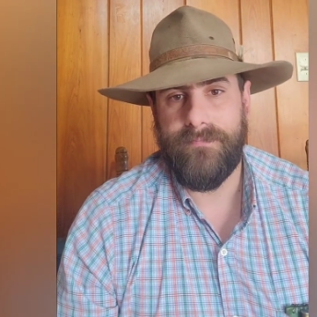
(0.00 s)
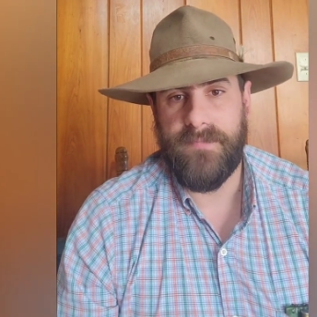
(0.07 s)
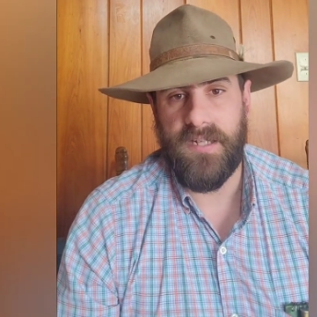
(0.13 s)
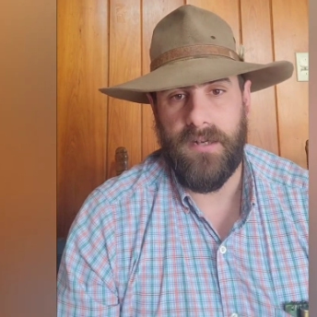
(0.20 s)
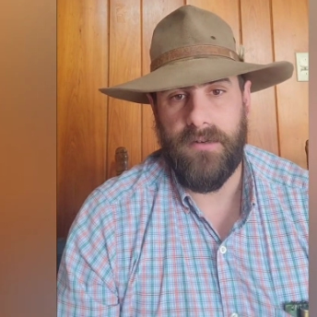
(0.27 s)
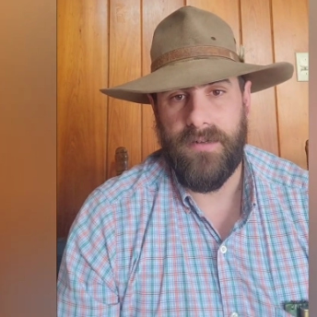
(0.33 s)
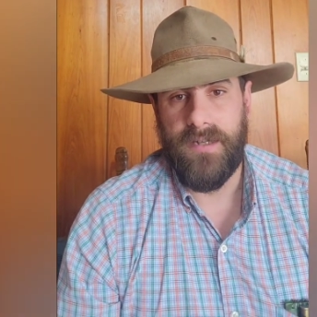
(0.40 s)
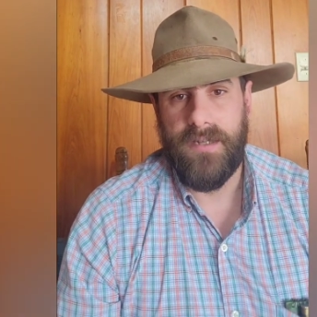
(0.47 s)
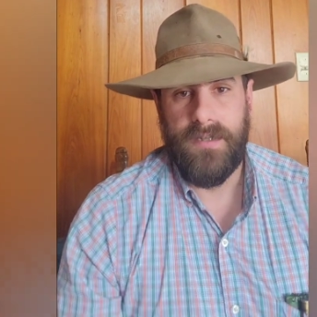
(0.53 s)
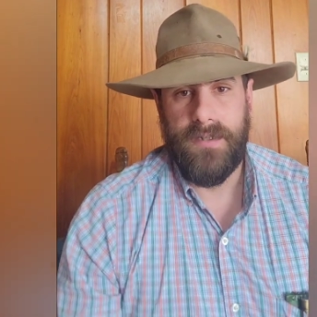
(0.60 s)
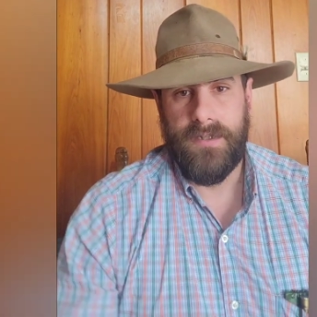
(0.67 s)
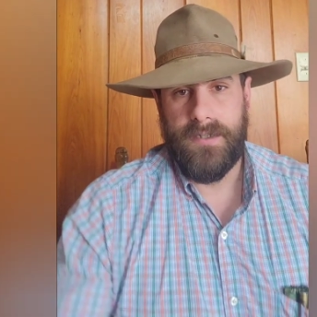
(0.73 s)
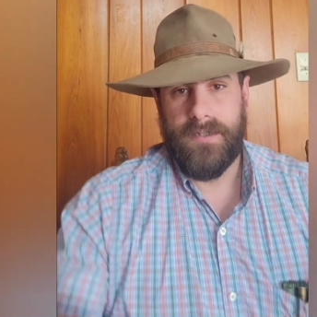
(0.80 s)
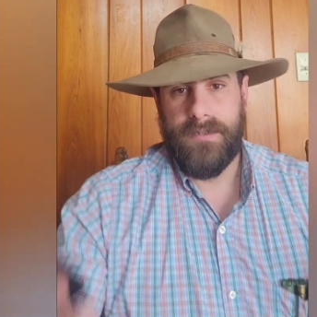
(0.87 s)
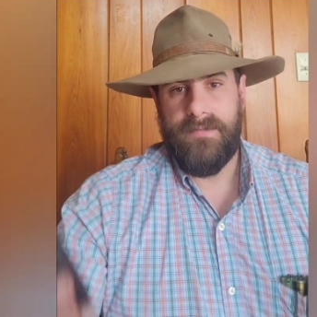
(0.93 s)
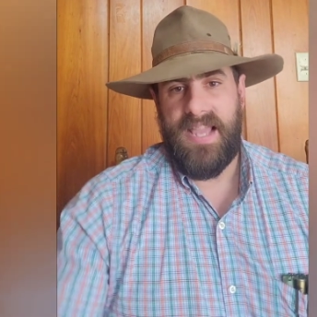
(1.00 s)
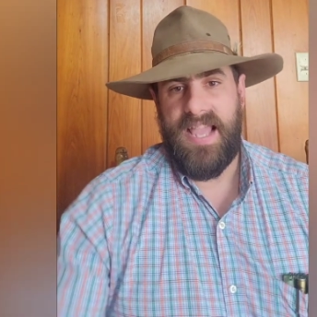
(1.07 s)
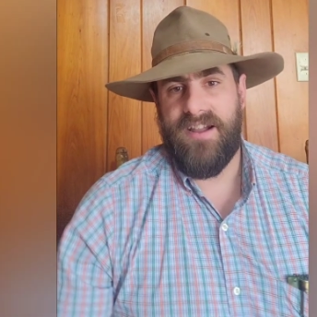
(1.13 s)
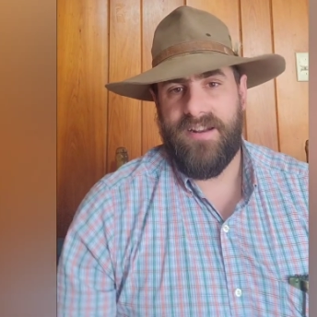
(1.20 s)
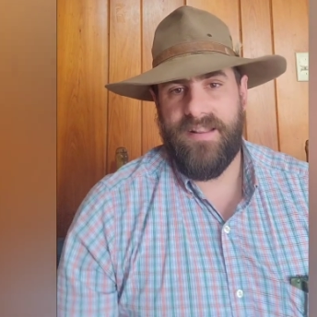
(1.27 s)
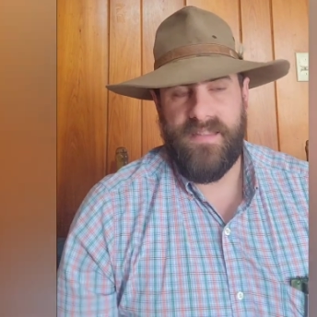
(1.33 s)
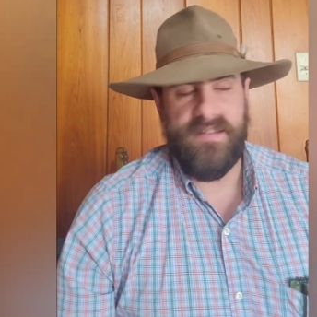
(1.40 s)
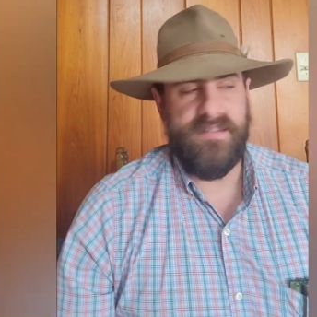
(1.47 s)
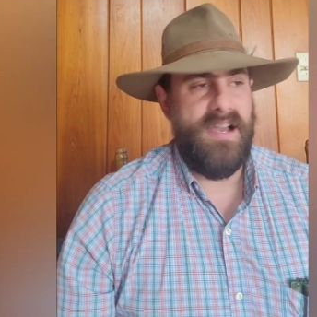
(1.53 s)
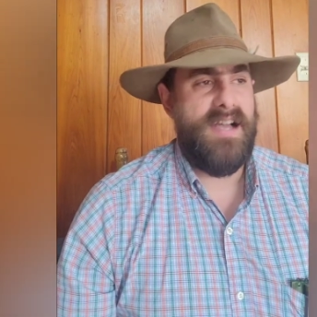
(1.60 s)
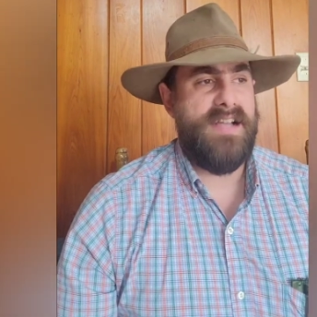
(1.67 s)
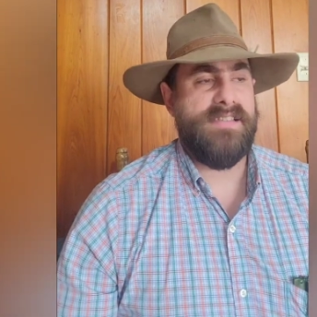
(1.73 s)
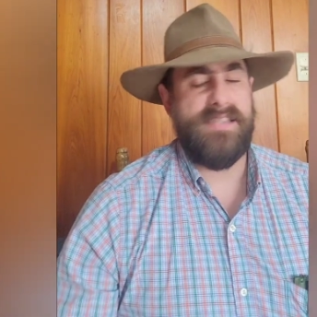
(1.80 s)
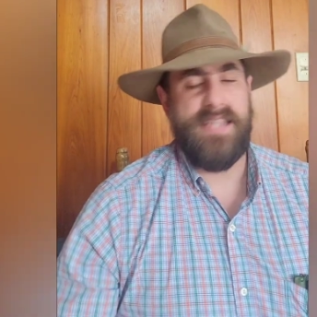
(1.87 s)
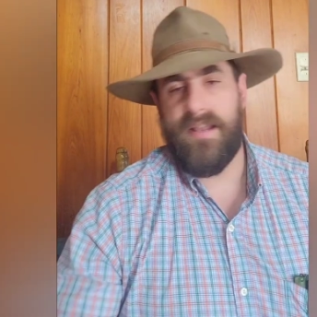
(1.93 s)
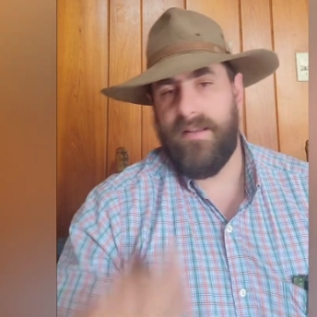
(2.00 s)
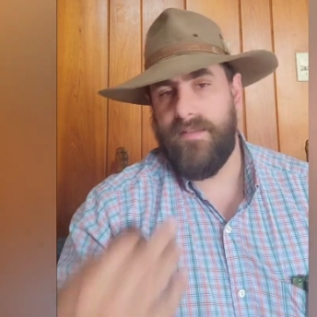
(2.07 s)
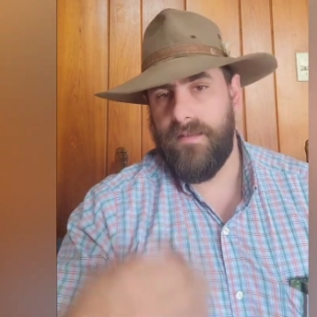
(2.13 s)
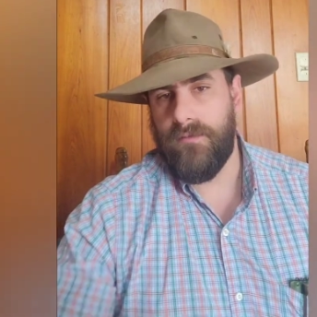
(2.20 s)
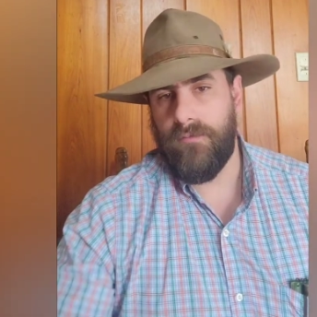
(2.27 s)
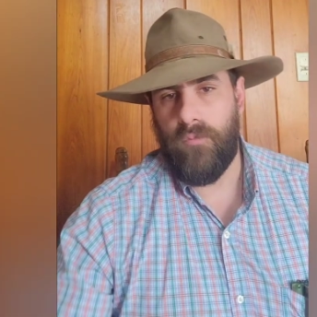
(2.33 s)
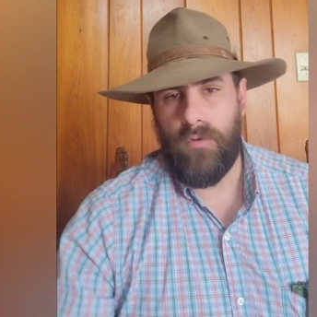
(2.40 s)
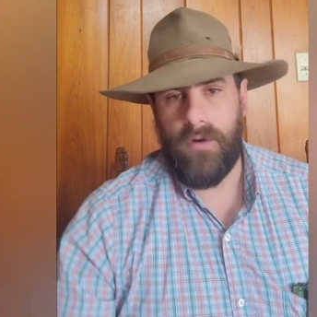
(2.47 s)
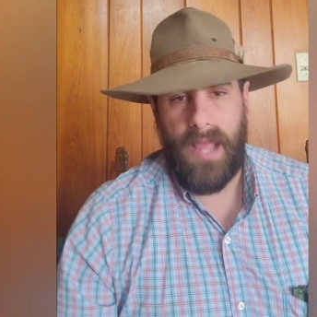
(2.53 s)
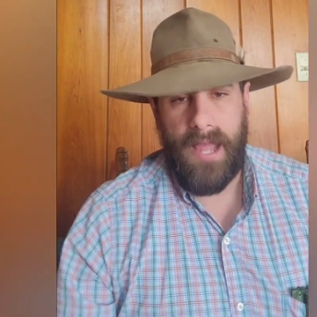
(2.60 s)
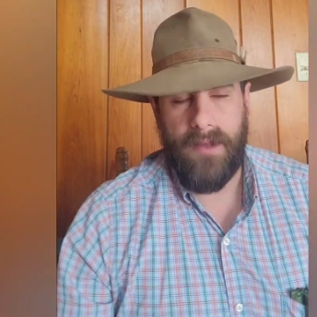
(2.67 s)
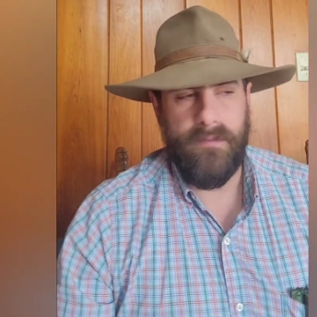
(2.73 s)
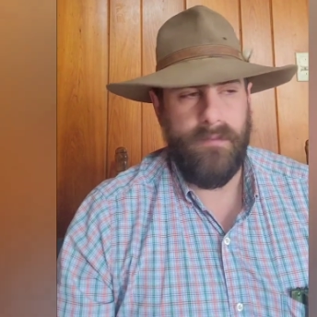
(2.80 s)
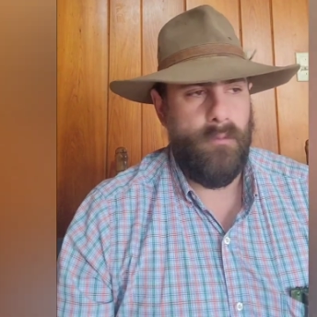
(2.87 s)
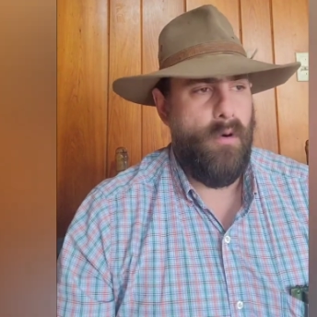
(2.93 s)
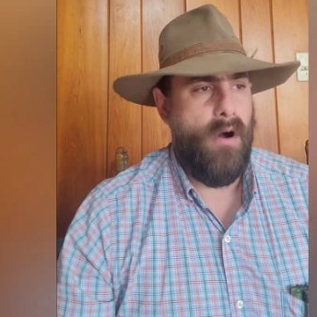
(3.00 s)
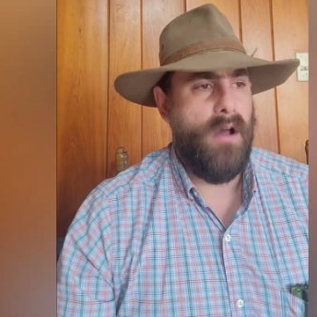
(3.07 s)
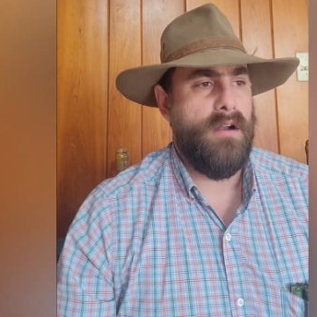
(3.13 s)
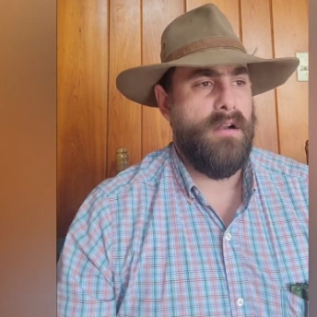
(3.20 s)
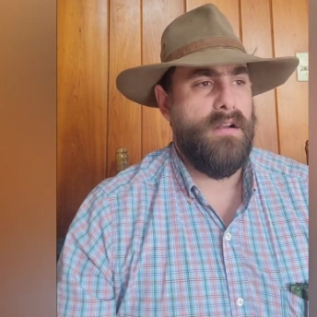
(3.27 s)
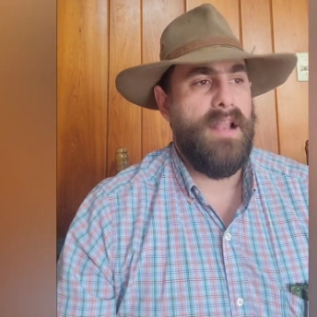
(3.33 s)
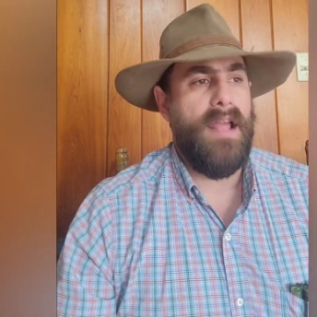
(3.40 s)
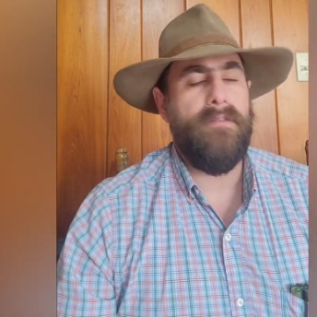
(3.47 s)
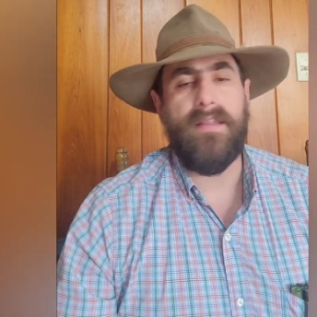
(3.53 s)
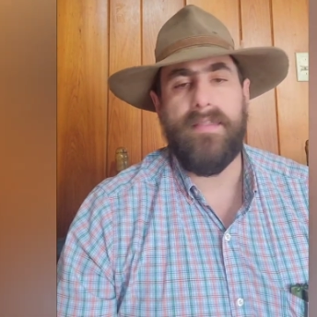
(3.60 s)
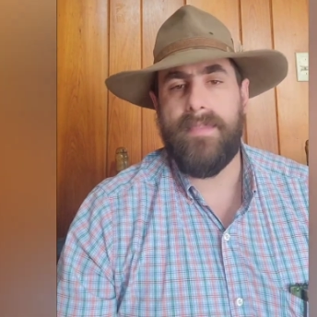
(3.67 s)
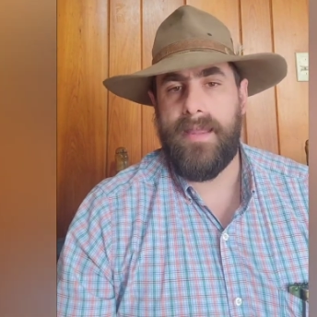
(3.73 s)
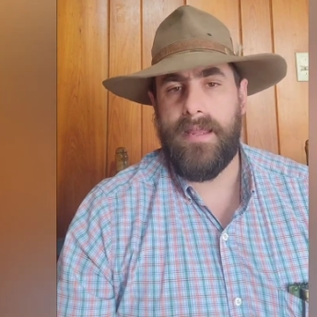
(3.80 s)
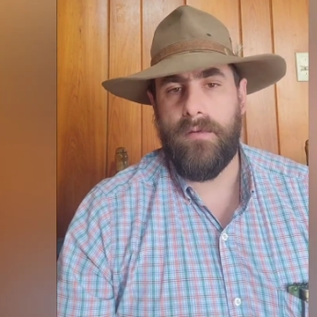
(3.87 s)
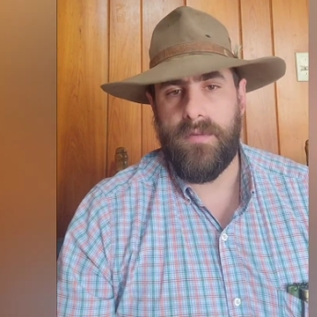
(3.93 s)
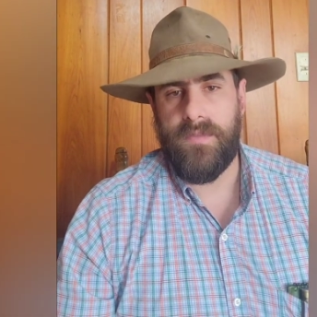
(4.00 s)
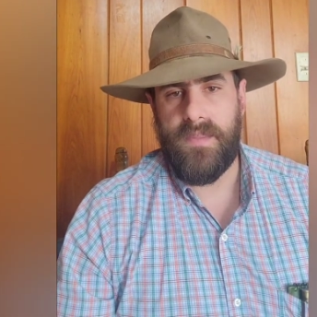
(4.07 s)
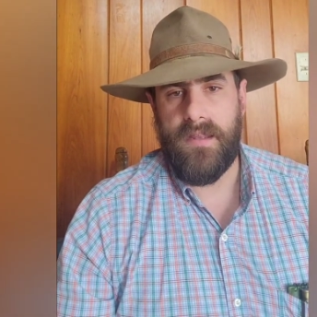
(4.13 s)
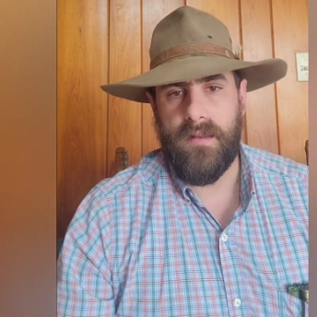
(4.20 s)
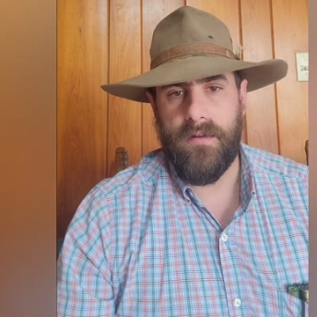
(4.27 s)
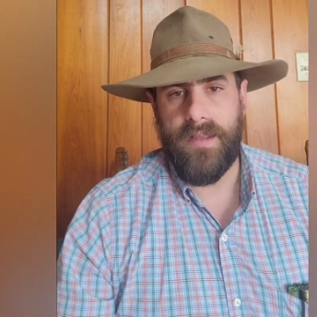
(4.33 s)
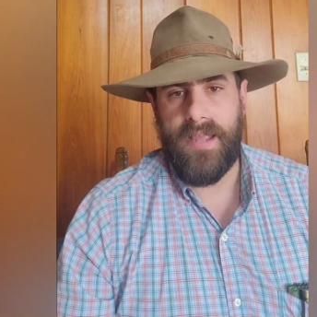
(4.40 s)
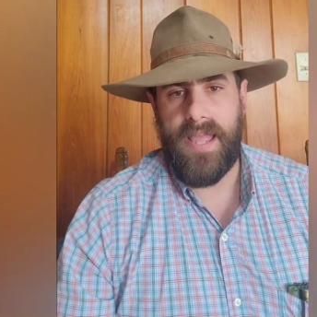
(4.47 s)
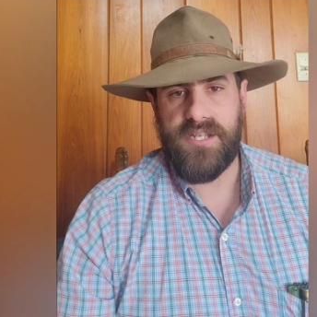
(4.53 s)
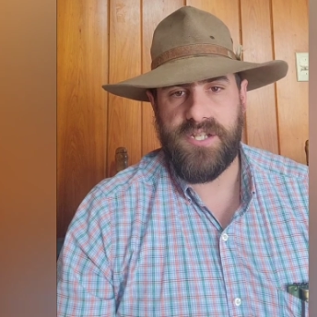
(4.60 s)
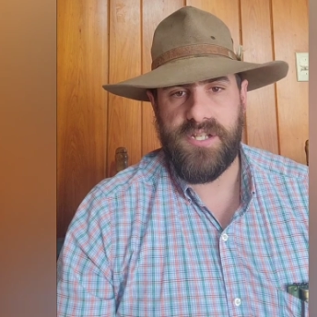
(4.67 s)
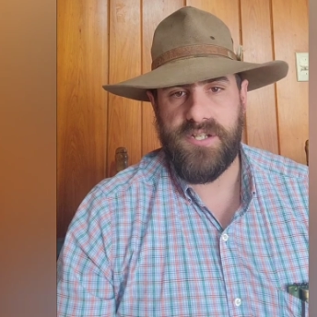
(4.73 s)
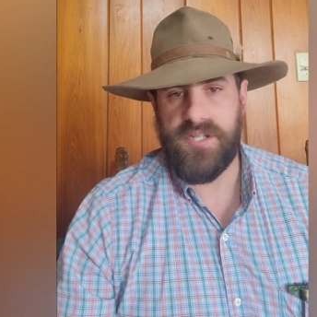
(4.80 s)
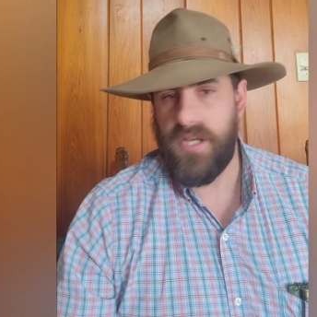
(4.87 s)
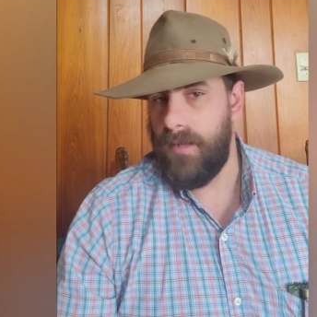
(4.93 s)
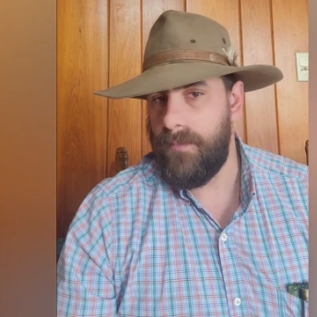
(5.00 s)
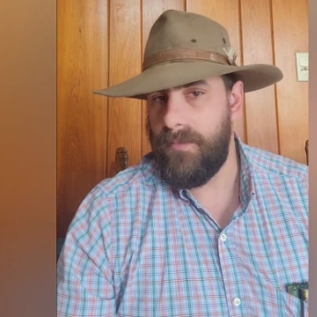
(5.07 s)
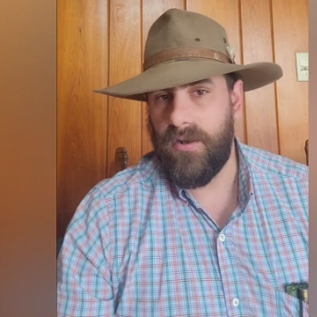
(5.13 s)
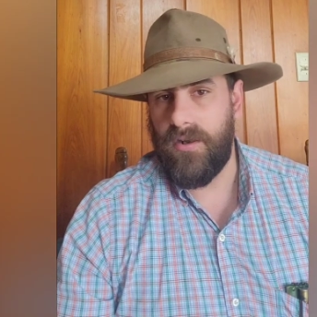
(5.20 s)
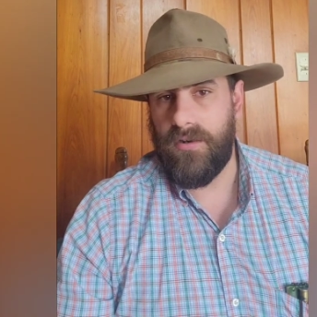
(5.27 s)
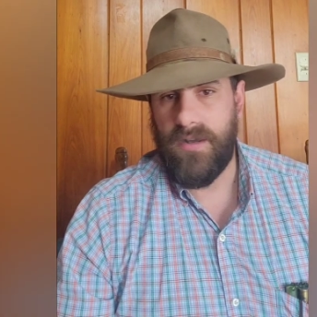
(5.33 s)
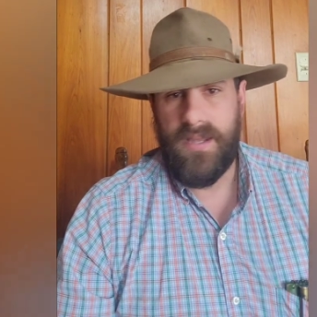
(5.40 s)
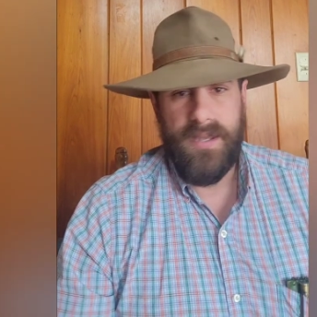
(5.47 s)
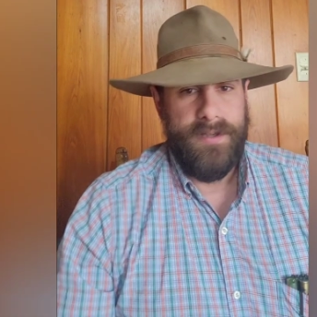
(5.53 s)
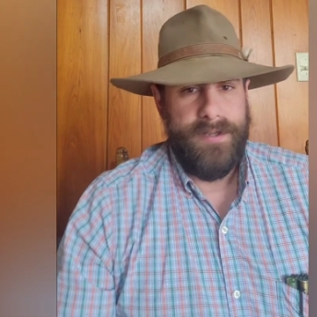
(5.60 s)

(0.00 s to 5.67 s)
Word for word: you know, out in the dust, out in the out in the water and everything with the irrigation job and all.